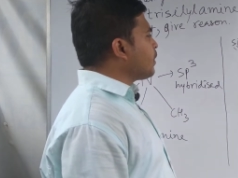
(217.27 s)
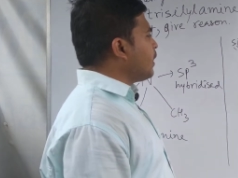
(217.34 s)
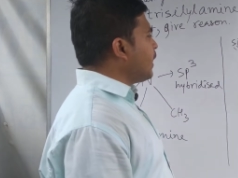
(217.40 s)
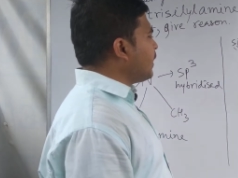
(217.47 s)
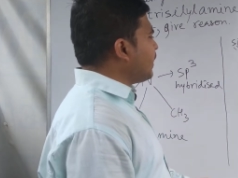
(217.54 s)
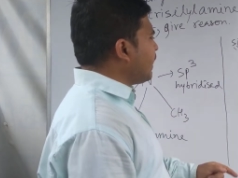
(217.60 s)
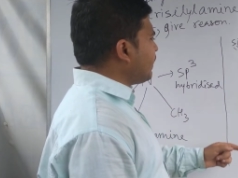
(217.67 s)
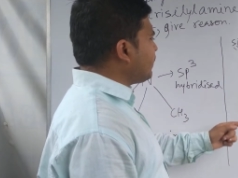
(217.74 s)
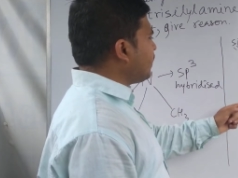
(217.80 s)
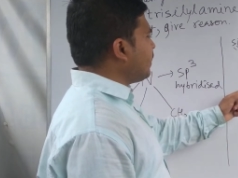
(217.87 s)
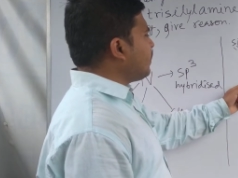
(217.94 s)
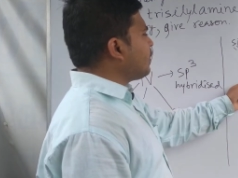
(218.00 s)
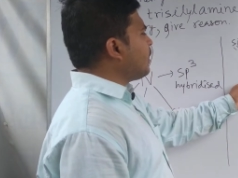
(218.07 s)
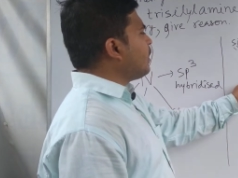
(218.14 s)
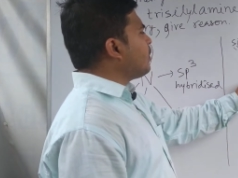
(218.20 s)
and as a
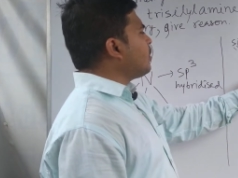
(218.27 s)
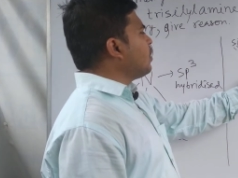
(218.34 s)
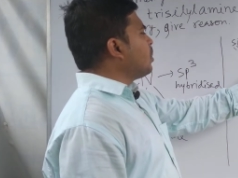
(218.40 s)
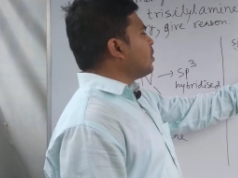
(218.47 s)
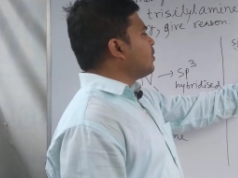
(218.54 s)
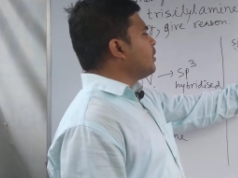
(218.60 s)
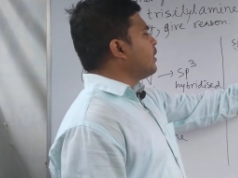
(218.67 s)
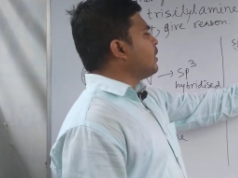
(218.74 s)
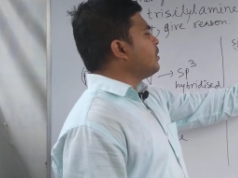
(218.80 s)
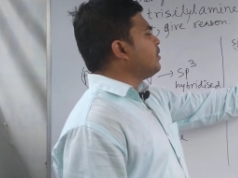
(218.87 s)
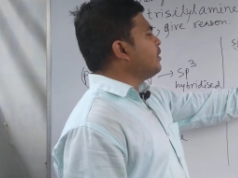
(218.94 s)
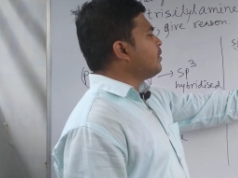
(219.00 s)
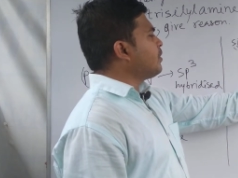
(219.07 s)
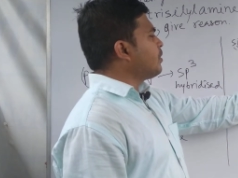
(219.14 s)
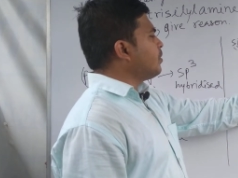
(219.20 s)
result
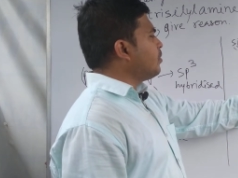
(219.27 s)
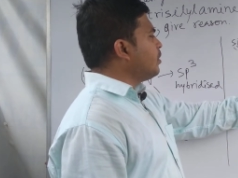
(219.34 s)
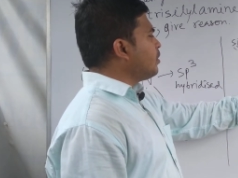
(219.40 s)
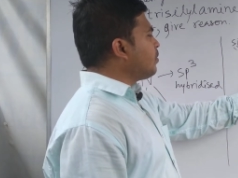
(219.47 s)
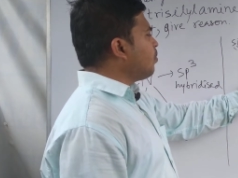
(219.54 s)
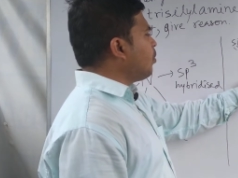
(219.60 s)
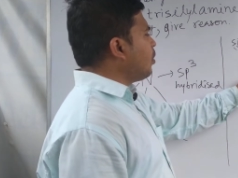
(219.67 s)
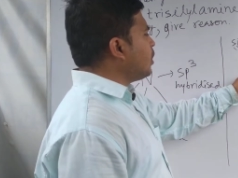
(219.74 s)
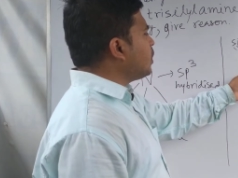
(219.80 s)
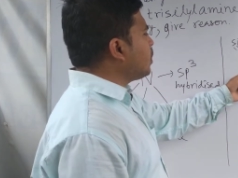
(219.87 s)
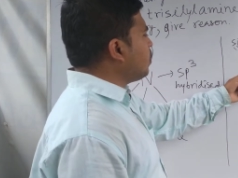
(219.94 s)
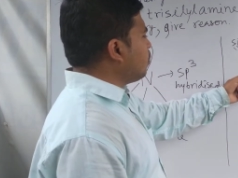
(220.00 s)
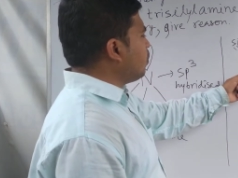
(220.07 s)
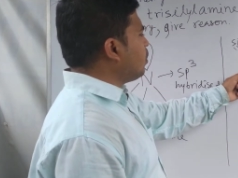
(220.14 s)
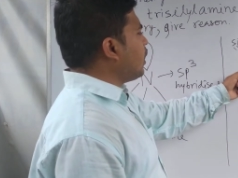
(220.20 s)
this
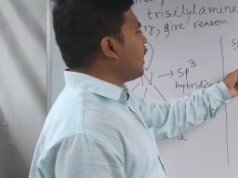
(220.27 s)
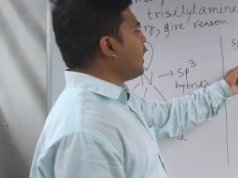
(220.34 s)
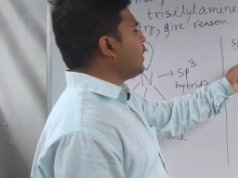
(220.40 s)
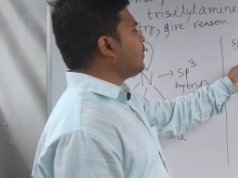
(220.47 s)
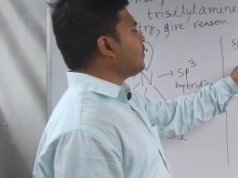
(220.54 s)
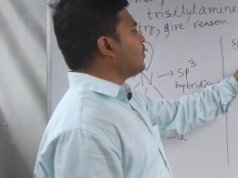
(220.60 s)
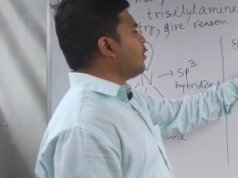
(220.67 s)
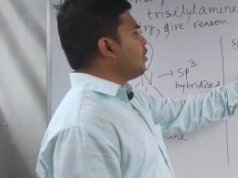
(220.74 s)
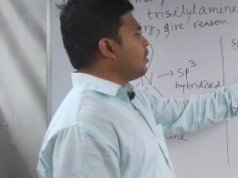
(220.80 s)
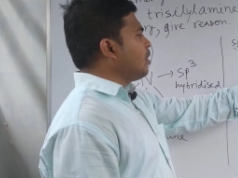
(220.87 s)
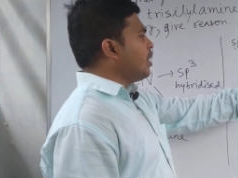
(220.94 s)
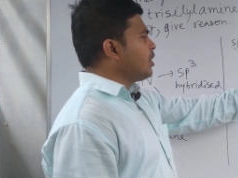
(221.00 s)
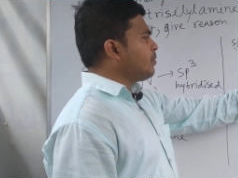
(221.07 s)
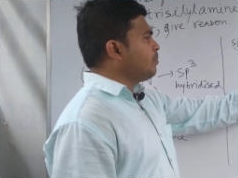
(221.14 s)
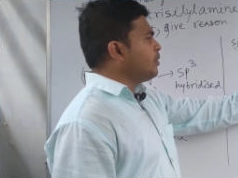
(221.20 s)
molecule has
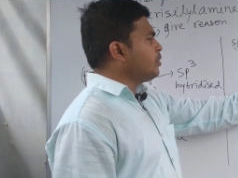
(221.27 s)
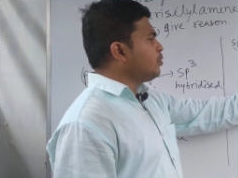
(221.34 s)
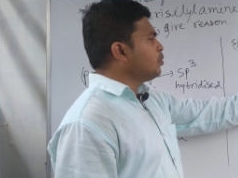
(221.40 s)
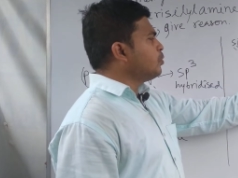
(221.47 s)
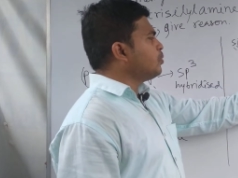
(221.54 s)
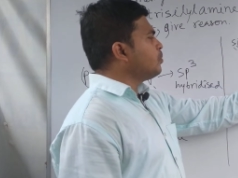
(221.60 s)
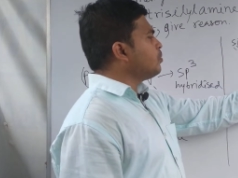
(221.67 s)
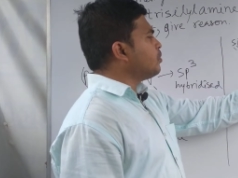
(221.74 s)
sp2